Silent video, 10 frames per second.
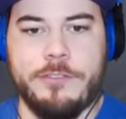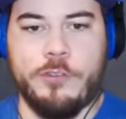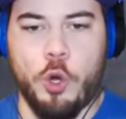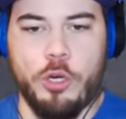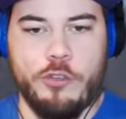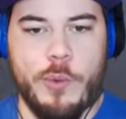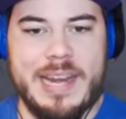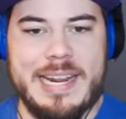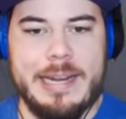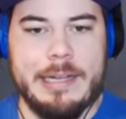total do I
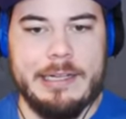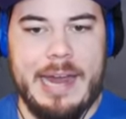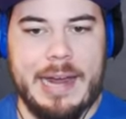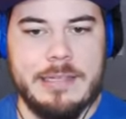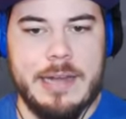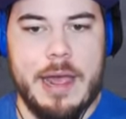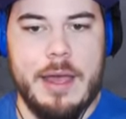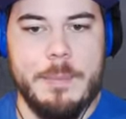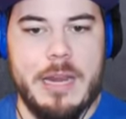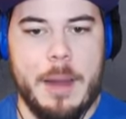need to collect? I, I mean,